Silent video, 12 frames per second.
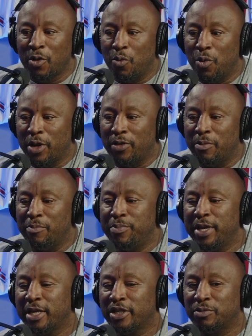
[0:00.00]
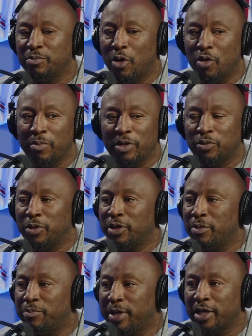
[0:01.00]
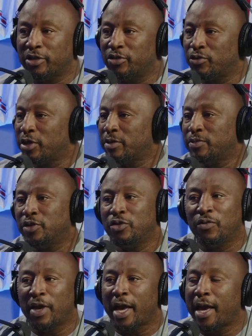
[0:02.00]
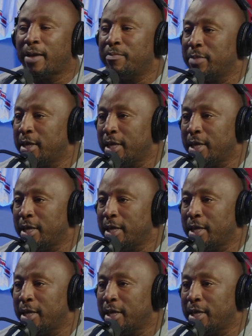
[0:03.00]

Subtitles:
one of the biggest moments, one of the biggest dreams you've had.